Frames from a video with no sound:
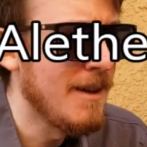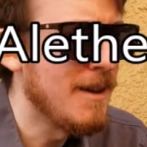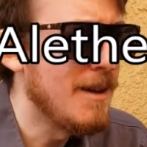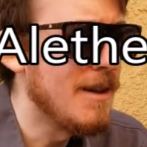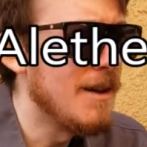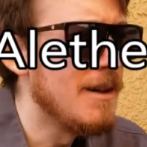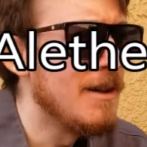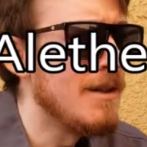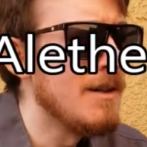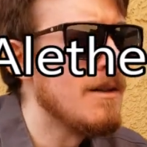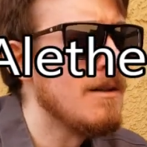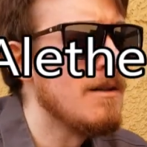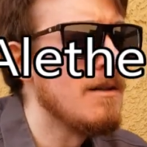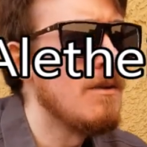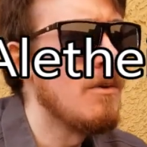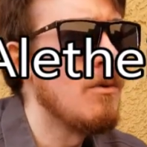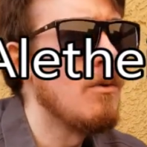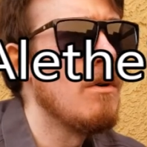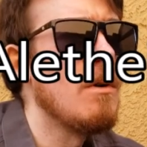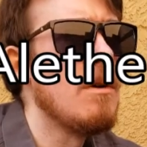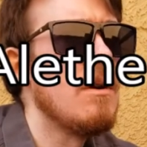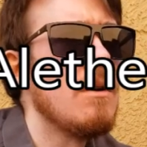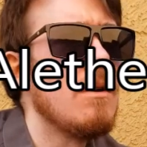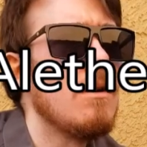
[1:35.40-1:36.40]

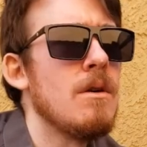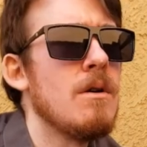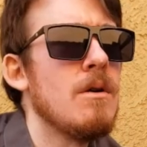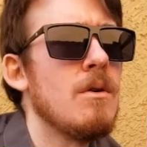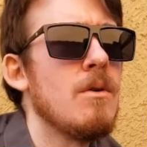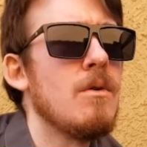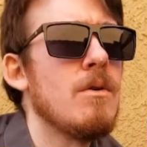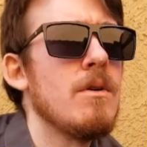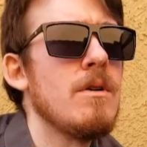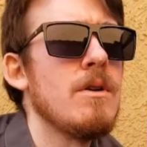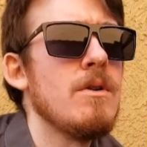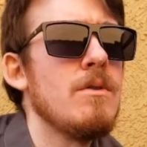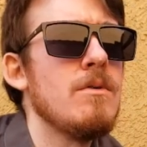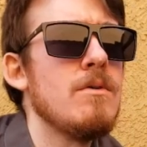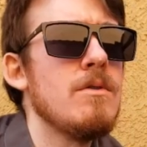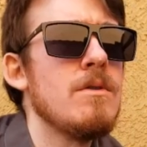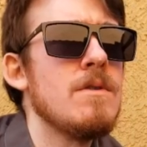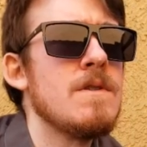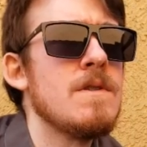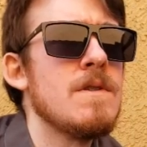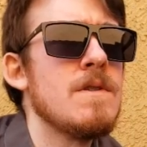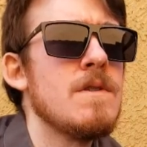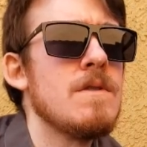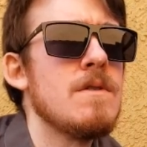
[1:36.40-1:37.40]
or
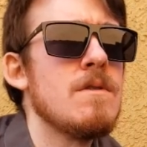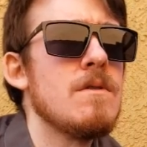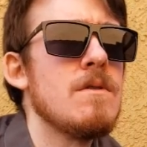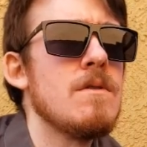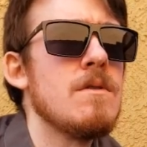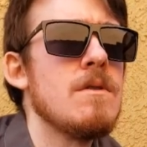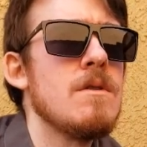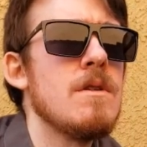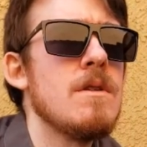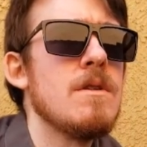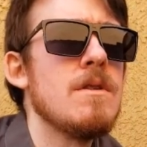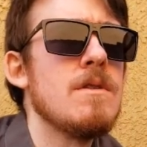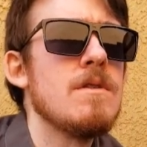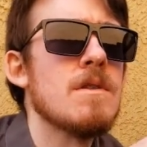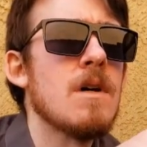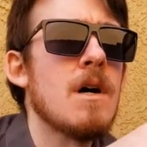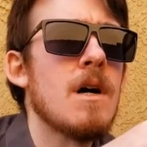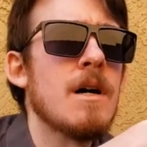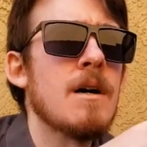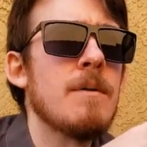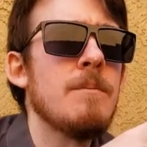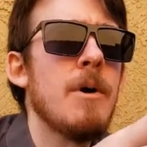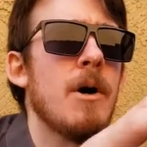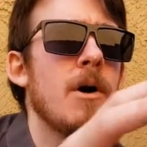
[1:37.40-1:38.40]
you'd
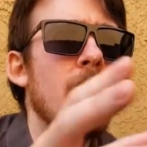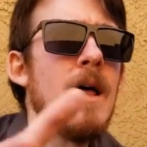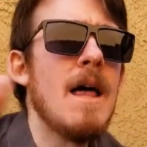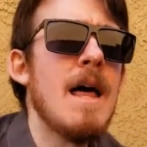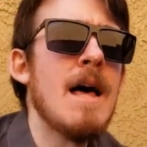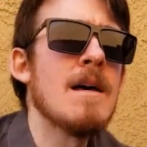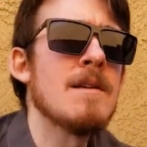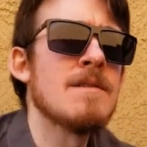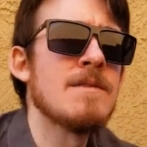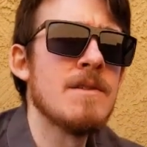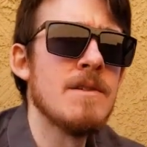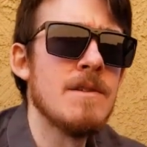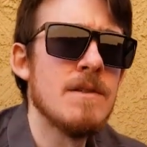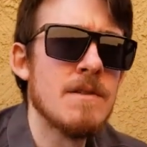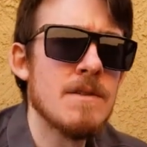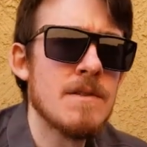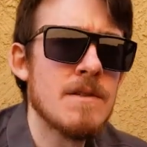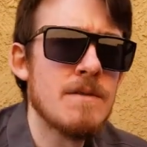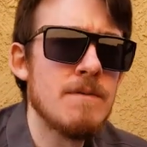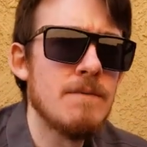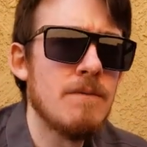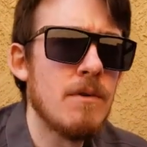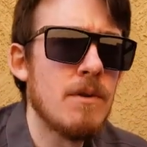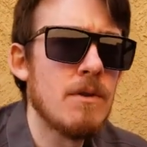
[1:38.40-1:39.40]
talk about
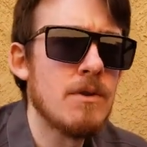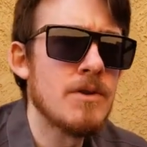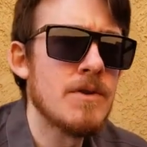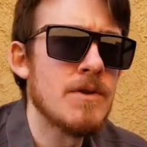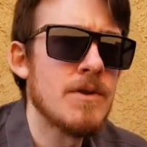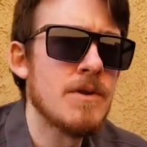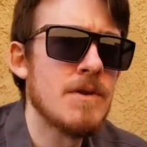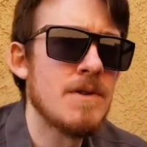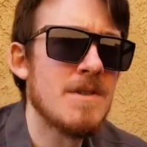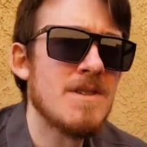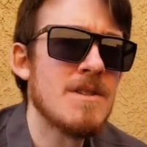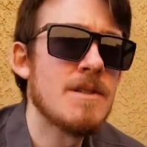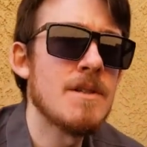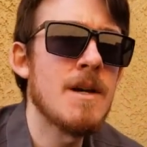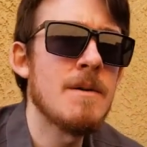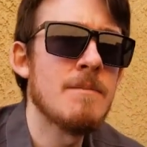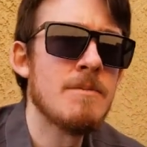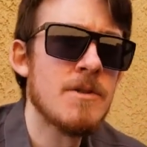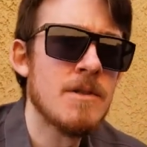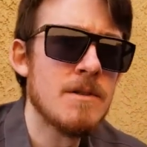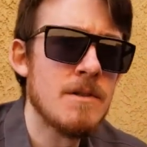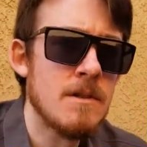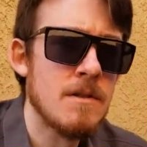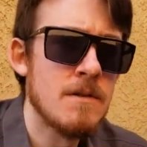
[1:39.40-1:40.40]
essence versus
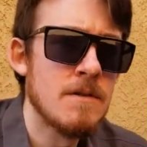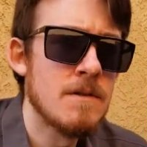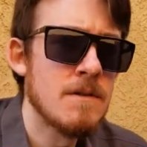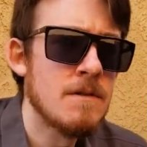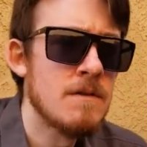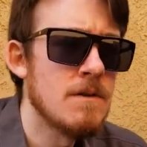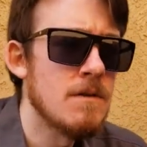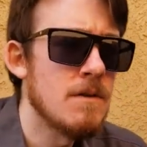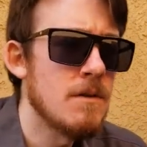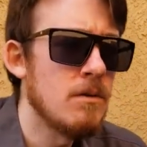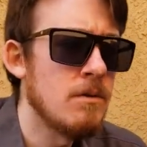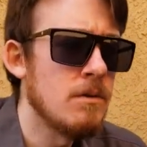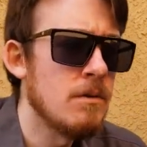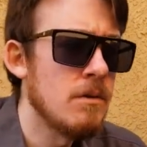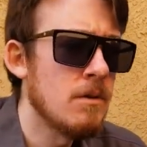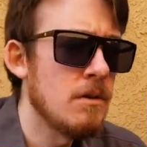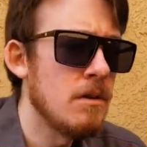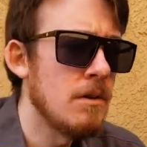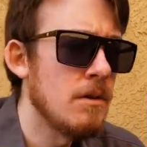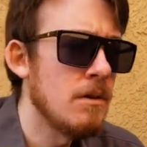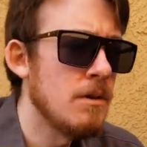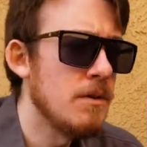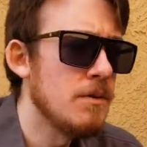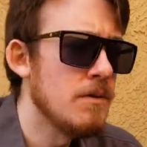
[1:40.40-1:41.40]
substance,
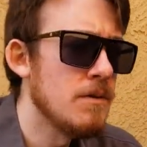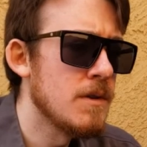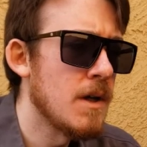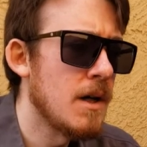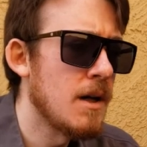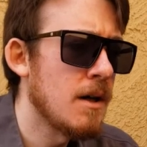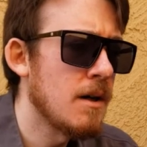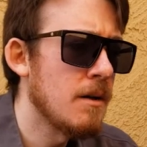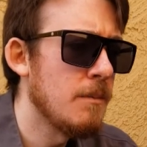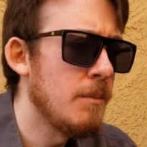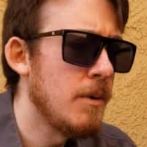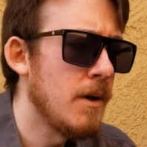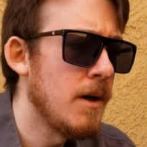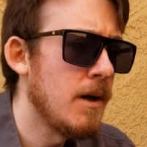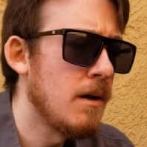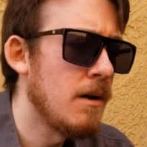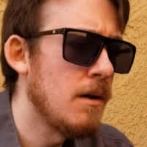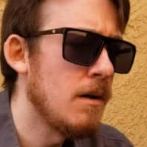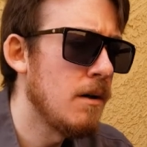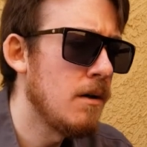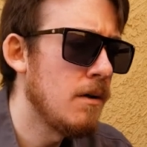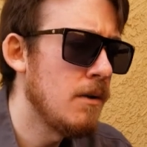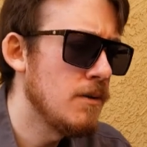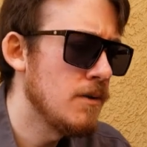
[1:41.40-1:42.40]
or you talk
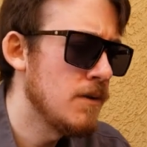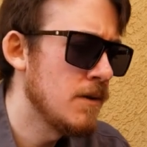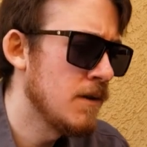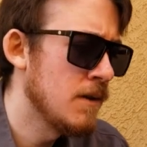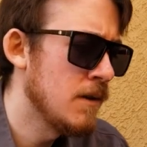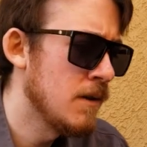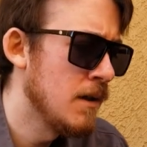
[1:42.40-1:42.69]
about